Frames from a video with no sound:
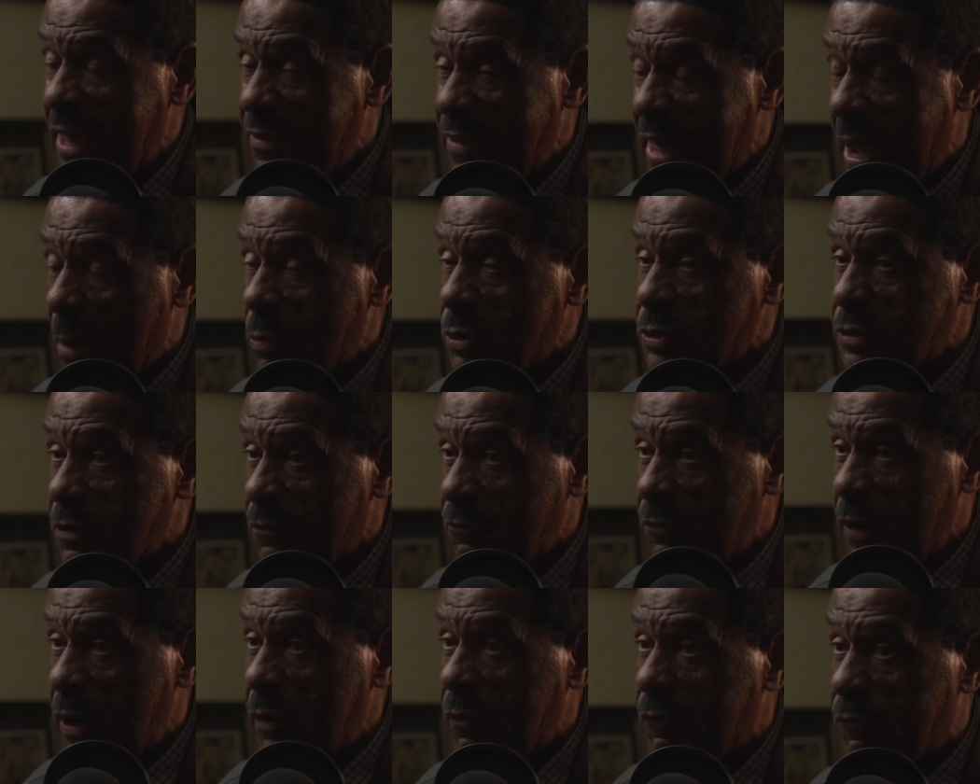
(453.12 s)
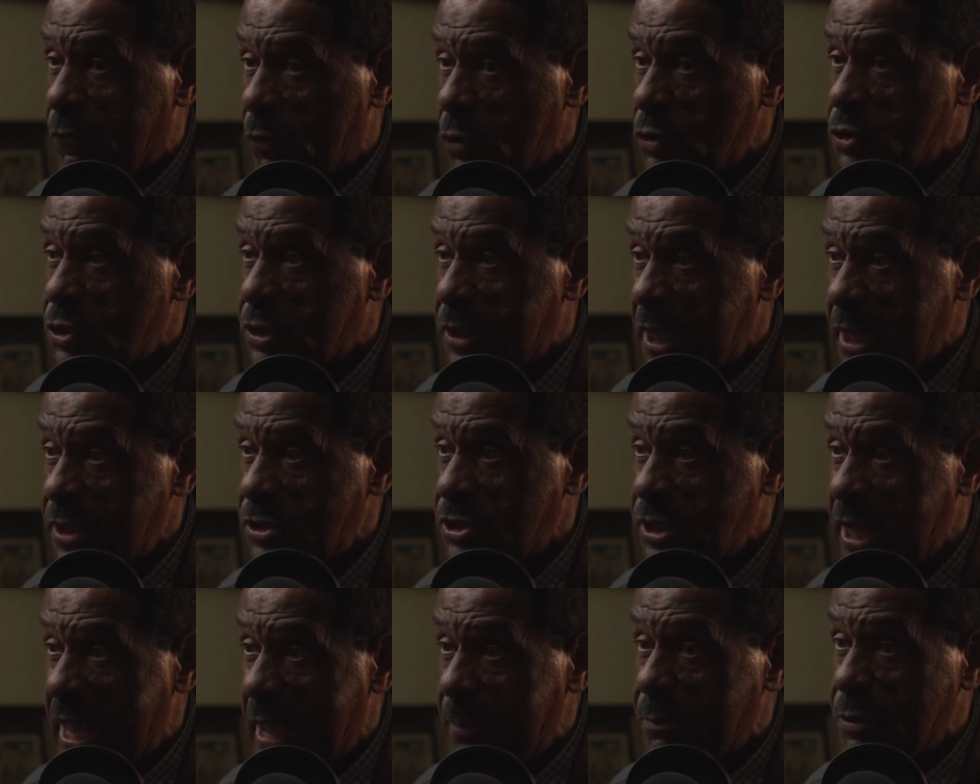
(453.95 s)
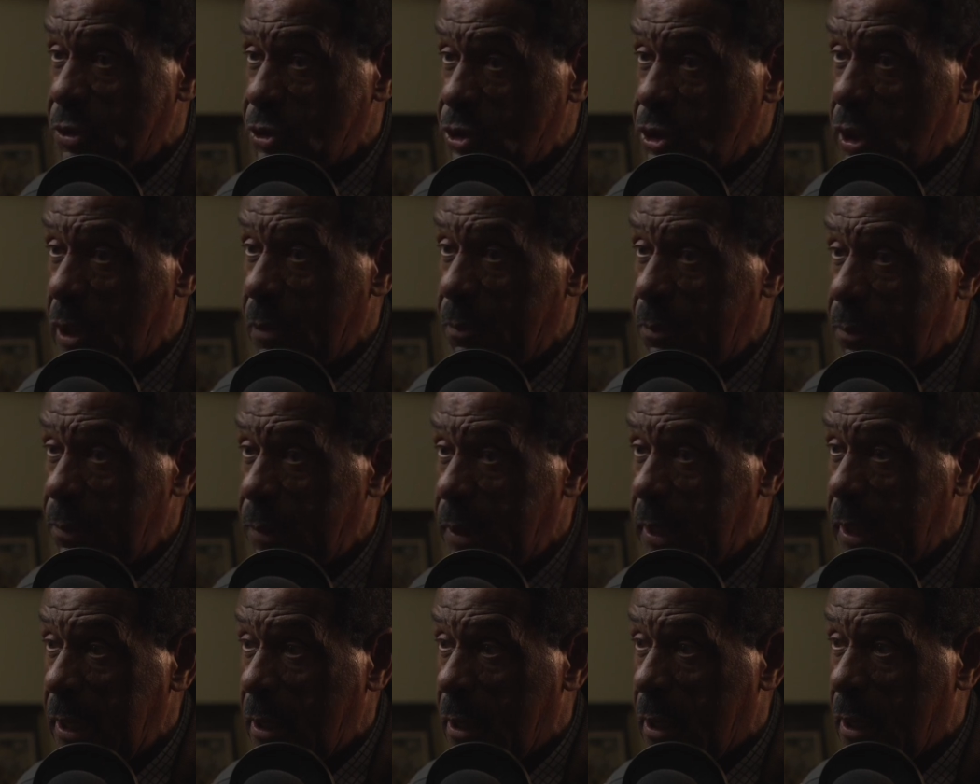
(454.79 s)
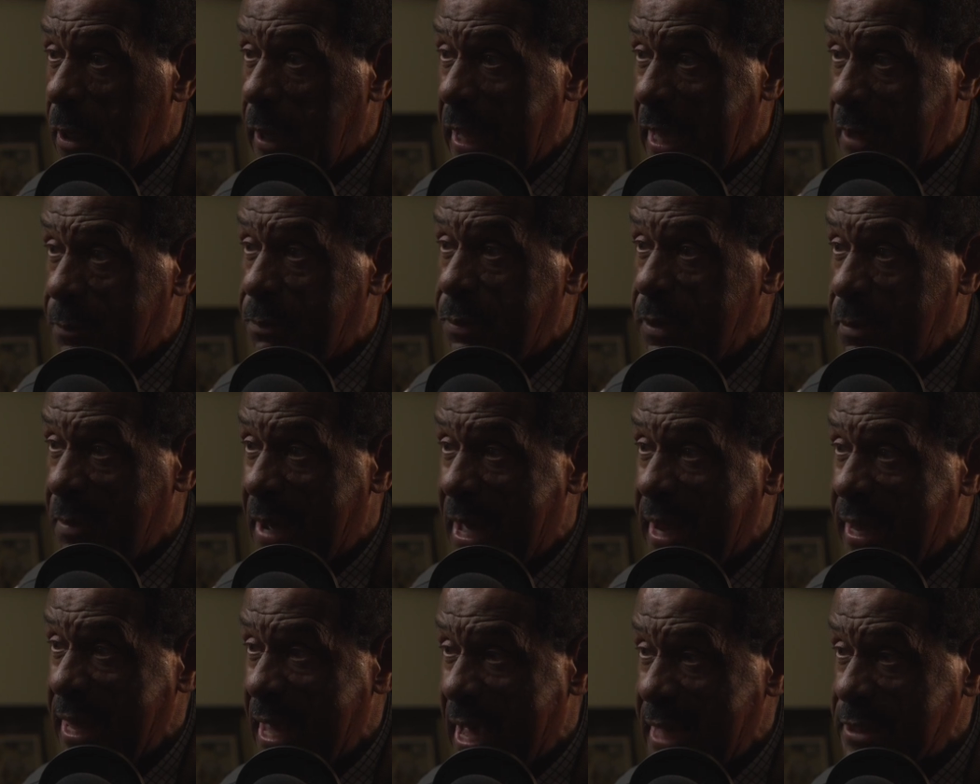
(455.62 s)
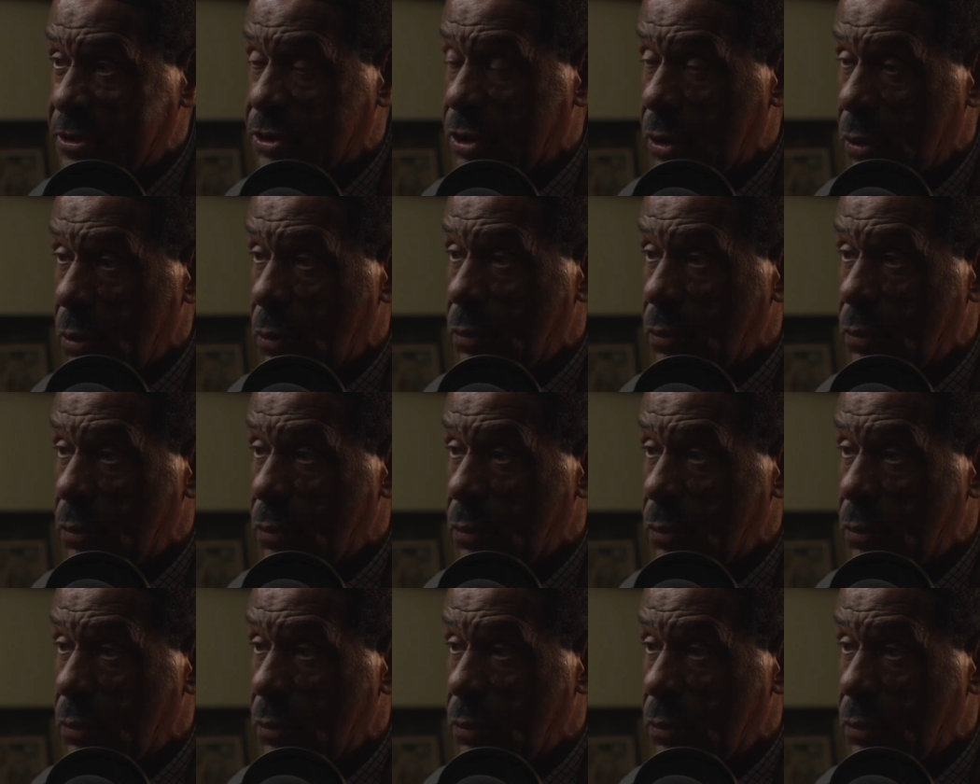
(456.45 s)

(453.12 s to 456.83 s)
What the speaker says: And that was the very first state championship at Peabody High School.